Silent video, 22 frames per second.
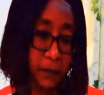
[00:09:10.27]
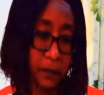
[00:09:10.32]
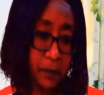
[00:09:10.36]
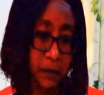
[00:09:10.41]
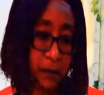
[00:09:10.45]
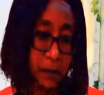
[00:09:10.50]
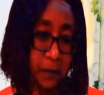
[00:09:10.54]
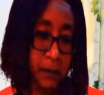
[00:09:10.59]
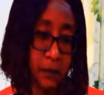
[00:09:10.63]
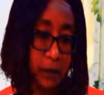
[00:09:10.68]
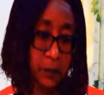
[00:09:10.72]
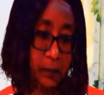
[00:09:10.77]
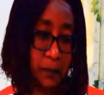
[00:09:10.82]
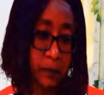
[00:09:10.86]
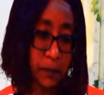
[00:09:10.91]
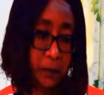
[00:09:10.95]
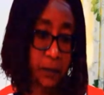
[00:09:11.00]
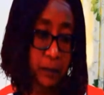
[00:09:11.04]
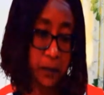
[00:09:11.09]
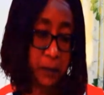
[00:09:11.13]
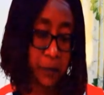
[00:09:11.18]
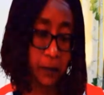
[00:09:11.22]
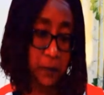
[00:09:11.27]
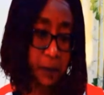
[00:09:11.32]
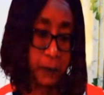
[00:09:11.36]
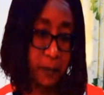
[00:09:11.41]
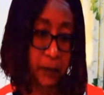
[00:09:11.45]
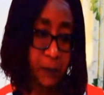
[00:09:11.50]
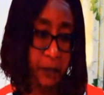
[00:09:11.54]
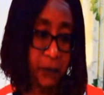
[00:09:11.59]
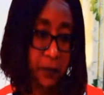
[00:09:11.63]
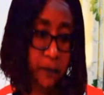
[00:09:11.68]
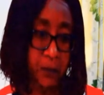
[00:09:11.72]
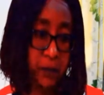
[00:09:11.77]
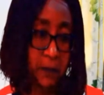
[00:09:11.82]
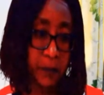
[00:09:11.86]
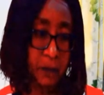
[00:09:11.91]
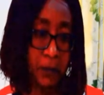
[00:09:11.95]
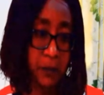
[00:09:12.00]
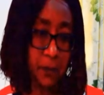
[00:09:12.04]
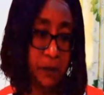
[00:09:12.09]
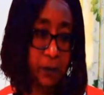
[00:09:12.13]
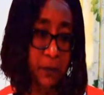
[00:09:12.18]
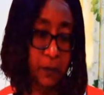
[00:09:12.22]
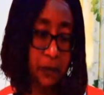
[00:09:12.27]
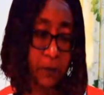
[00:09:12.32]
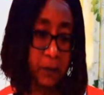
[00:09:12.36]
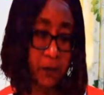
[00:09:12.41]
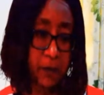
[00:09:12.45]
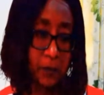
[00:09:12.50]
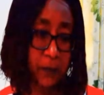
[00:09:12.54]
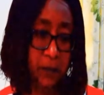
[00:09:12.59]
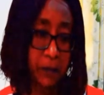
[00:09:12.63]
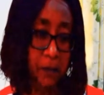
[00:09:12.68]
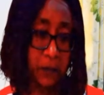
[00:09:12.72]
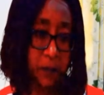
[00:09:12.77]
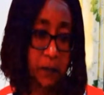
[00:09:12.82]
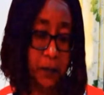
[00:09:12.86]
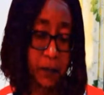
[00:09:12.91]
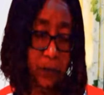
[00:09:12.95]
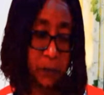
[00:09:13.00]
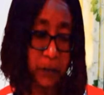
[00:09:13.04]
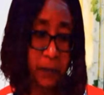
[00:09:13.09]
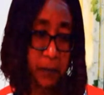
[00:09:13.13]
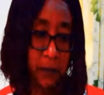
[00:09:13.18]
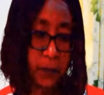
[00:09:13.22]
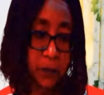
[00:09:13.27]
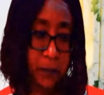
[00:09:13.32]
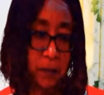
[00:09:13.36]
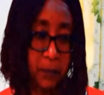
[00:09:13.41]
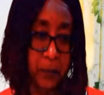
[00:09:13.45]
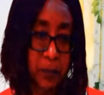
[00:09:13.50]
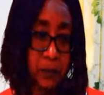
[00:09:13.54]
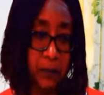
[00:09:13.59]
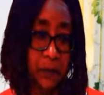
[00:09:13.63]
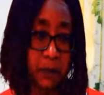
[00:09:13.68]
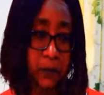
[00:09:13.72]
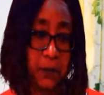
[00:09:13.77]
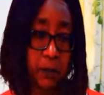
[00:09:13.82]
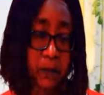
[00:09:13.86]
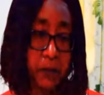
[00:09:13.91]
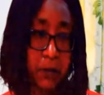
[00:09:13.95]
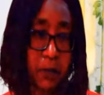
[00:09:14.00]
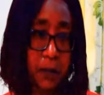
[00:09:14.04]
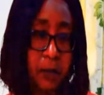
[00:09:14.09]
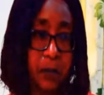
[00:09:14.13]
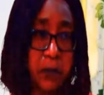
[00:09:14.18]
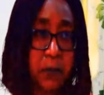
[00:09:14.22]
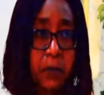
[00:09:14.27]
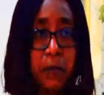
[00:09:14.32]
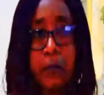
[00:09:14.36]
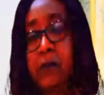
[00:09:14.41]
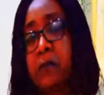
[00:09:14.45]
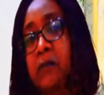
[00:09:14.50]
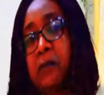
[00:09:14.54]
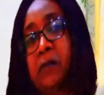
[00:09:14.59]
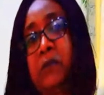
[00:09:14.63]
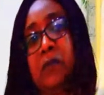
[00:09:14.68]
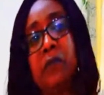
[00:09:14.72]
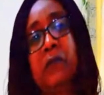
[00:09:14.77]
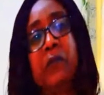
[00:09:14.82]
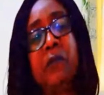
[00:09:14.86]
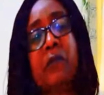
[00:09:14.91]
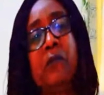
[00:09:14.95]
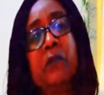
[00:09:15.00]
think the government and the stakeholders in educational sector should consider